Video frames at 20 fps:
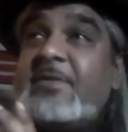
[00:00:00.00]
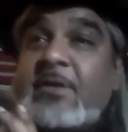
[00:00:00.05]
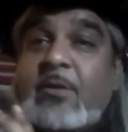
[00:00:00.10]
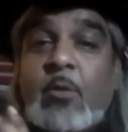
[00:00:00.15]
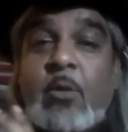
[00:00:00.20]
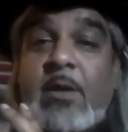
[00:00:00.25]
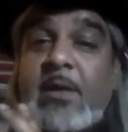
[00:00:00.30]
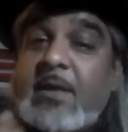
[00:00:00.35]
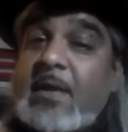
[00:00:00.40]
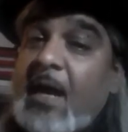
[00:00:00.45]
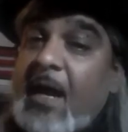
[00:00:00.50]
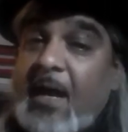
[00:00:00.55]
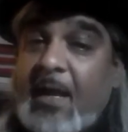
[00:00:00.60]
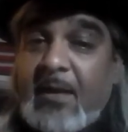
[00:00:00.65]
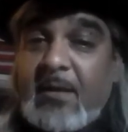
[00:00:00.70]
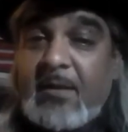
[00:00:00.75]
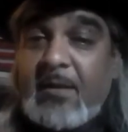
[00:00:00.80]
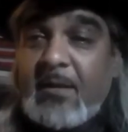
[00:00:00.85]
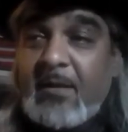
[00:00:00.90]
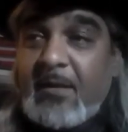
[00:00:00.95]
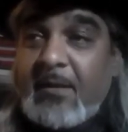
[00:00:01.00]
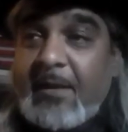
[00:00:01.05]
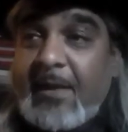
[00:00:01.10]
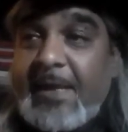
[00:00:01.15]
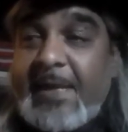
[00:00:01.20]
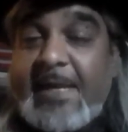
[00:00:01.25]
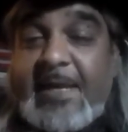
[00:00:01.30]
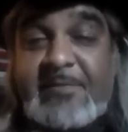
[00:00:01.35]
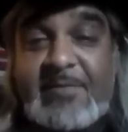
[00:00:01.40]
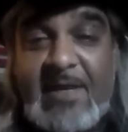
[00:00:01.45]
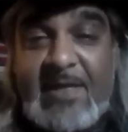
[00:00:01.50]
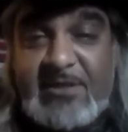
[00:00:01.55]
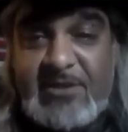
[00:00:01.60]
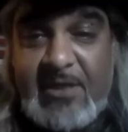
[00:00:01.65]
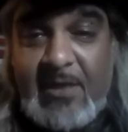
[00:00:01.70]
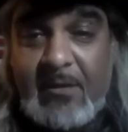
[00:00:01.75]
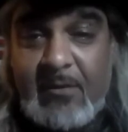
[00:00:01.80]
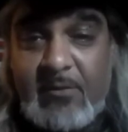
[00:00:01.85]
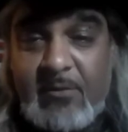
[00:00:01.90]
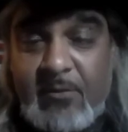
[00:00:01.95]
or not,
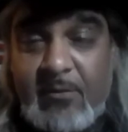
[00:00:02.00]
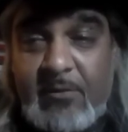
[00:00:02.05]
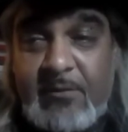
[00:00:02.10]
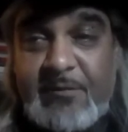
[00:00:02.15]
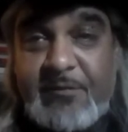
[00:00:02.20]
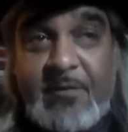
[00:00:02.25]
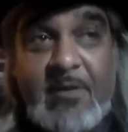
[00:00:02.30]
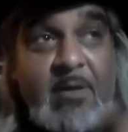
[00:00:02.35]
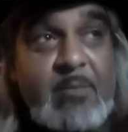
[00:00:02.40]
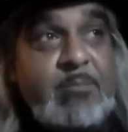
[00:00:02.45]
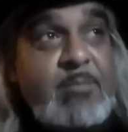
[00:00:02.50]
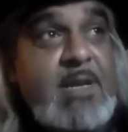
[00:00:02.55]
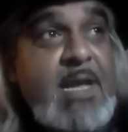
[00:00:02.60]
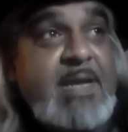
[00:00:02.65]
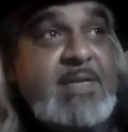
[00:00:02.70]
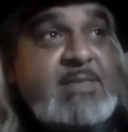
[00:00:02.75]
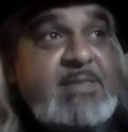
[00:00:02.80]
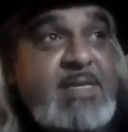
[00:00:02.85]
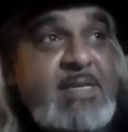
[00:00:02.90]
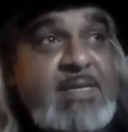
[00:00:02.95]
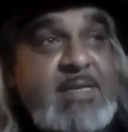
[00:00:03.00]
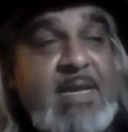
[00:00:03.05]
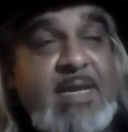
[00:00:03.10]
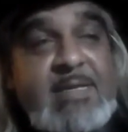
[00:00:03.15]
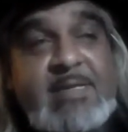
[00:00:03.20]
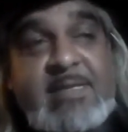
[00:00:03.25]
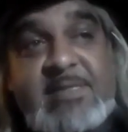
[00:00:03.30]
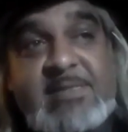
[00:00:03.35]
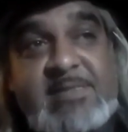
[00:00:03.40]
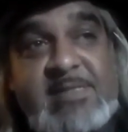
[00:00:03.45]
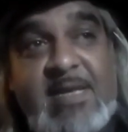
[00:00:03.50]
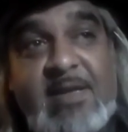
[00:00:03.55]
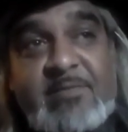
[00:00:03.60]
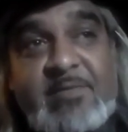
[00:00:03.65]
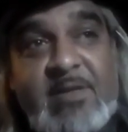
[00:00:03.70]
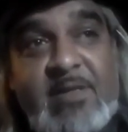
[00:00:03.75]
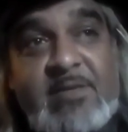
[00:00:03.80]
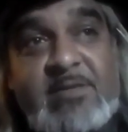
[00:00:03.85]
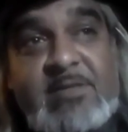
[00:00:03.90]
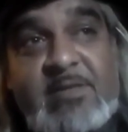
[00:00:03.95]
evangelicals from
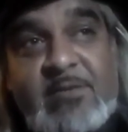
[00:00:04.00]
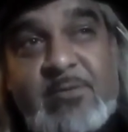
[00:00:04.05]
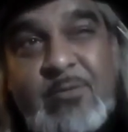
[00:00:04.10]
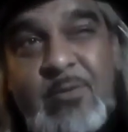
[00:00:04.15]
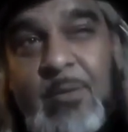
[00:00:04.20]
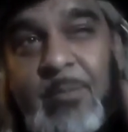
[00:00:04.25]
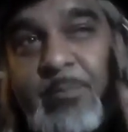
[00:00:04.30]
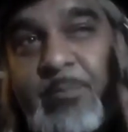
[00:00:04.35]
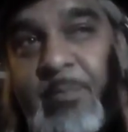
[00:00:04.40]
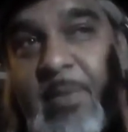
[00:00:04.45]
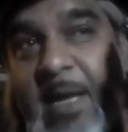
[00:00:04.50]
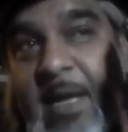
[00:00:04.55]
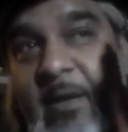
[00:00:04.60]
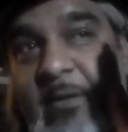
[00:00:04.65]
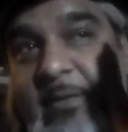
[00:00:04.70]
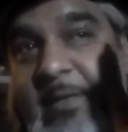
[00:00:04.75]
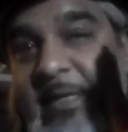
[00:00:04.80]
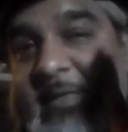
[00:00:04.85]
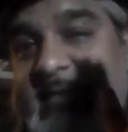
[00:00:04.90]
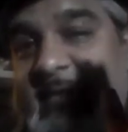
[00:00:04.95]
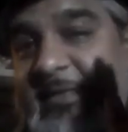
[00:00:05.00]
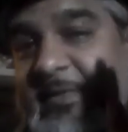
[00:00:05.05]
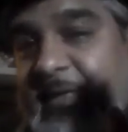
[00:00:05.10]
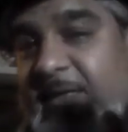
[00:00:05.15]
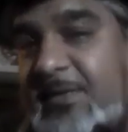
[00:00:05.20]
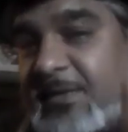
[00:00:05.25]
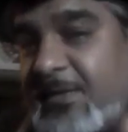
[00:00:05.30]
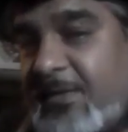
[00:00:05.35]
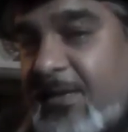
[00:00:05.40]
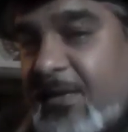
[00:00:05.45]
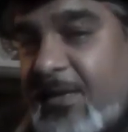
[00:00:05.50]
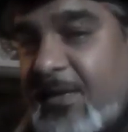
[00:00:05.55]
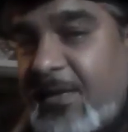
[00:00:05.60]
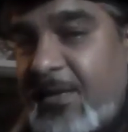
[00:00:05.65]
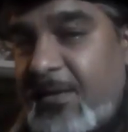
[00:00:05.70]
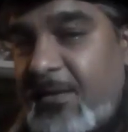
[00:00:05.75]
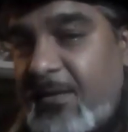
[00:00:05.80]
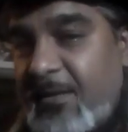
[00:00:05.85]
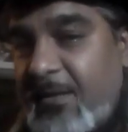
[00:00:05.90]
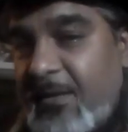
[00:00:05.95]
1997 to about
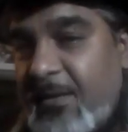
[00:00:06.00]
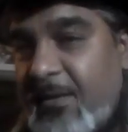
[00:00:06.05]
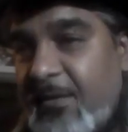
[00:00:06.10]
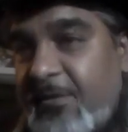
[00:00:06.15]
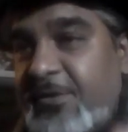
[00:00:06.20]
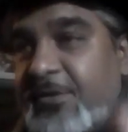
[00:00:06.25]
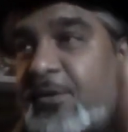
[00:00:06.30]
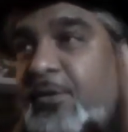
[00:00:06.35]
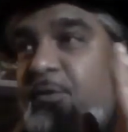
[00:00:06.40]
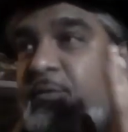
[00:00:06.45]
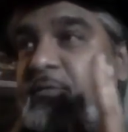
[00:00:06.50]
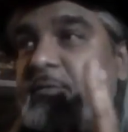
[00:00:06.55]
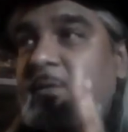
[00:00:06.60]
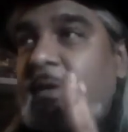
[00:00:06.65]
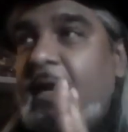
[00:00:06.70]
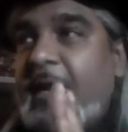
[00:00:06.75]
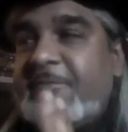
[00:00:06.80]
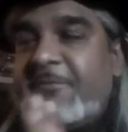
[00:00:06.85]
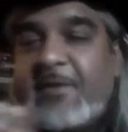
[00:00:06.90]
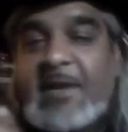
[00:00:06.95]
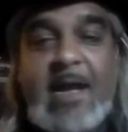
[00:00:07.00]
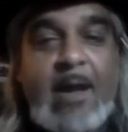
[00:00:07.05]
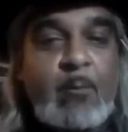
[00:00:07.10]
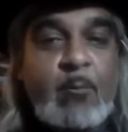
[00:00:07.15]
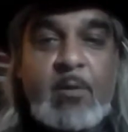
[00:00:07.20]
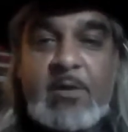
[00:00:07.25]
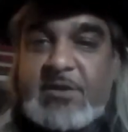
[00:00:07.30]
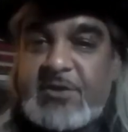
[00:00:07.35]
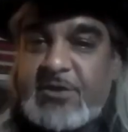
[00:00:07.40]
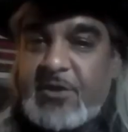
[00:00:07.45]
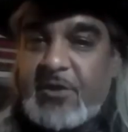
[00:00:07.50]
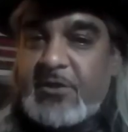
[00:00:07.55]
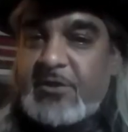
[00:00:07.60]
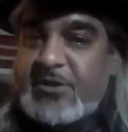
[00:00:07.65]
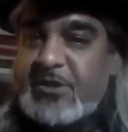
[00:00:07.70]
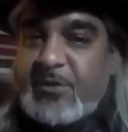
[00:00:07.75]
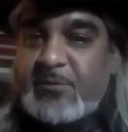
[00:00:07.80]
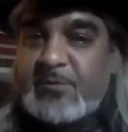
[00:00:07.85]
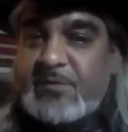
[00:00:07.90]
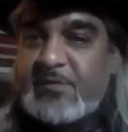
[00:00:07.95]
1999 through, I forgot what church
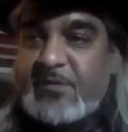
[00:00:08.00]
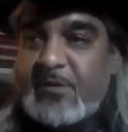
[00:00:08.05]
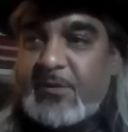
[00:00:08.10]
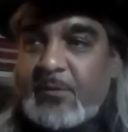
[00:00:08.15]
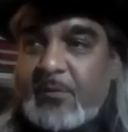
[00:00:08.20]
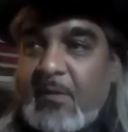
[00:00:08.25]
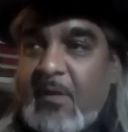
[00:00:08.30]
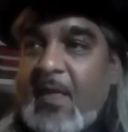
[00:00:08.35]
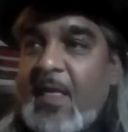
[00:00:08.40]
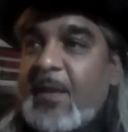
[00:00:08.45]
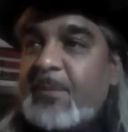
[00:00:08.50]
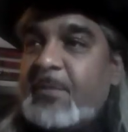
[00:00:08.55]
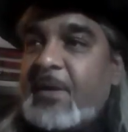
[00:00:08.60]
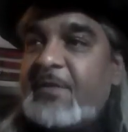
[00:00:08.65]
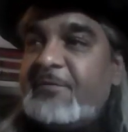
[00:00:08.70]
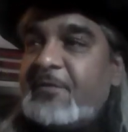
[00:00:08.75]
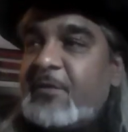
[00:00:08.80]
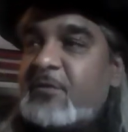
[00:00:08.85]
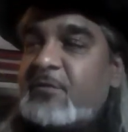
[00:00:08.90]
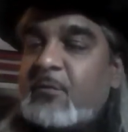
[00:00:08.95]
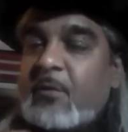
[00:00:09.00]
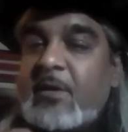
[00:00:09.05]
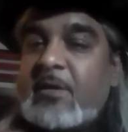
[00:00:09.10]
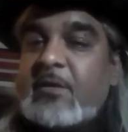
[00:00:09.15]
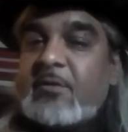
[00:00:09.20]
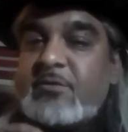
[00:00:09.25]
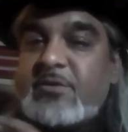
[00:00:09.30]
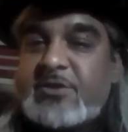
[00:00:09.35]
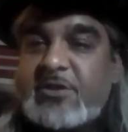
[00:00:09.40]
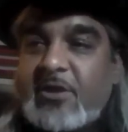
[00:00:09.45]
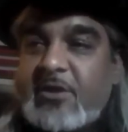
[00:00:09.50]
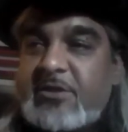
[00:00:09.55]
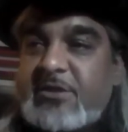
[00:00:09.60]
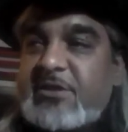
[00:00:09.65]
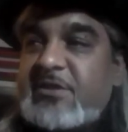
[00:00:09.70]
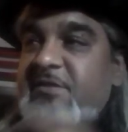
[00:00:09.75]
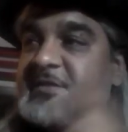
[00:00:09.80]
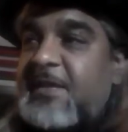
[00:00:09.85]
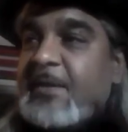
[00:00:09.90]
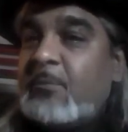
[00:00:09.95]
she was through, but if it was one of those
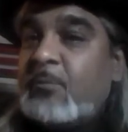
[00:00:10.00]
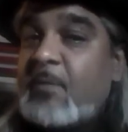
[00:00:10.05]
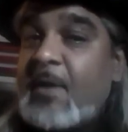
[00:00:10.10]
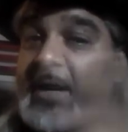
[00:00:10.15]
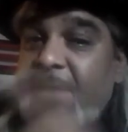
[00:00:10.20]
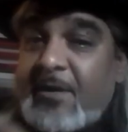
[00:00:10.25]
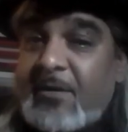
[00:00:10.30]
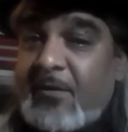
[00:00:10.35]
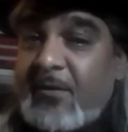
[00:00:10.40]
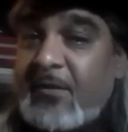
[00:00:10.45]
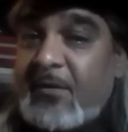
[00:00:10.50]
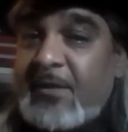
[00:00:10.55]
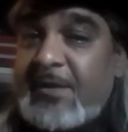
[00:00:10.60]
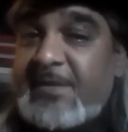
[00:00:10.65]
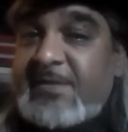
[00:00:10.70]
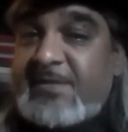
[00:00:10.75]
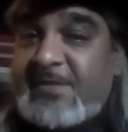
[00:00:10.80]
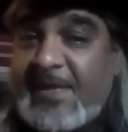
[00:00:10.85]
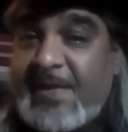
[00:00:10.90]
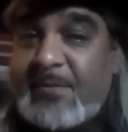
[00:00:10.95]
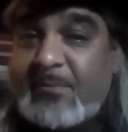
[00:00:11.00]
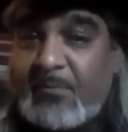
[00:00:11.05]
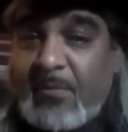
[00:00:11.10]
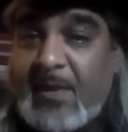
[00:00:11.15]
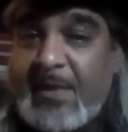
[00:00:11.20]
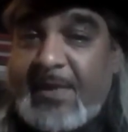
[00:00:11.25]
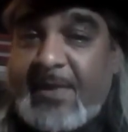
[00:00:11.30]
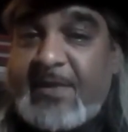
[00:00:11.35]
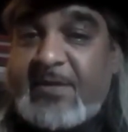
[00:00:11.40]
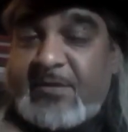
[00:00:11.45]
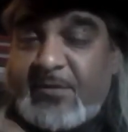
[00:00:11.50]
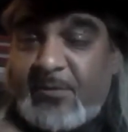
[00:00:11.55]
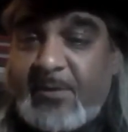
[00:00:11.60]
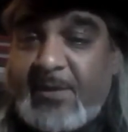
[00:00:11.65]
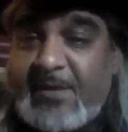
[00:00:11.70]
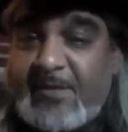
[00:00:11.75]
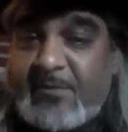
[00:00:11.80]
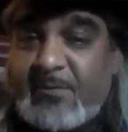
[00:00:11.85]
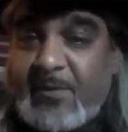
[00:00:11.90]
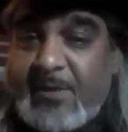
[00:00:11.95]
churches that regularly sent money to
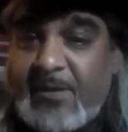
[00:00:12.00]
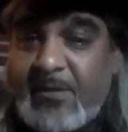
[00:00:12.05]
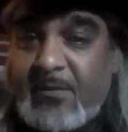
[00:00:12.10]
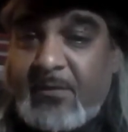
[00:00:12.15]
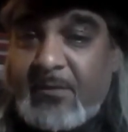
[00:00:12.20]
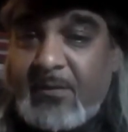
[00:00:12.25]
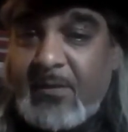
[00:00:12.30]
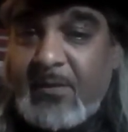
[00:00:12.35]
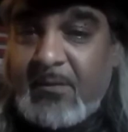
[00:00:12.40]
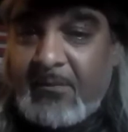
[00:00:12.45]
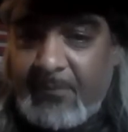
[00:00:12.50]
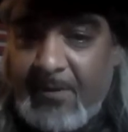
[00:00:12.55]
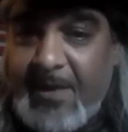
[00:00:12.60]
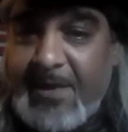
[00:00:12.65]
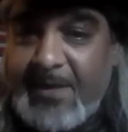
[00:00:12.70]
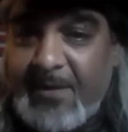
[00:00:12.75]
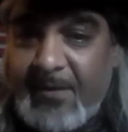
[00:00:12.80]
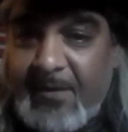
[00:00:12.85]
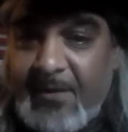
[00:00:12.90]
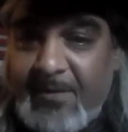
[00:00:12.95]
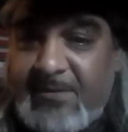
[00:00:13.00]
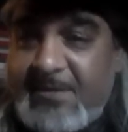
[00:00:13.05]
Israel, right?